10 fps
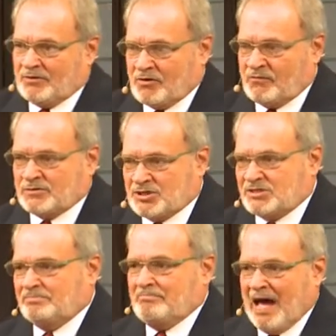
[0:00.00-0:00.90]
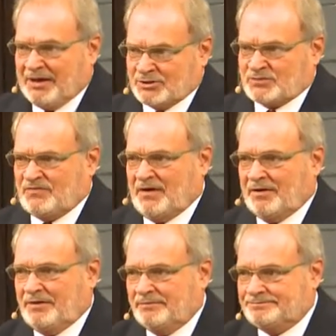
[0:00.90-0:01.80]
Uh, the difference
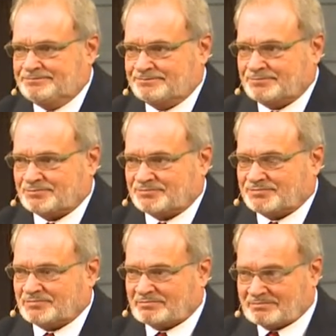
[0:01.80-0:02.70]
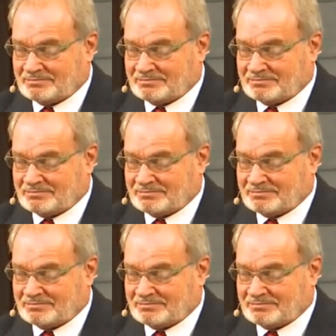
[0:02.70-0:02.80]
is mine is funny,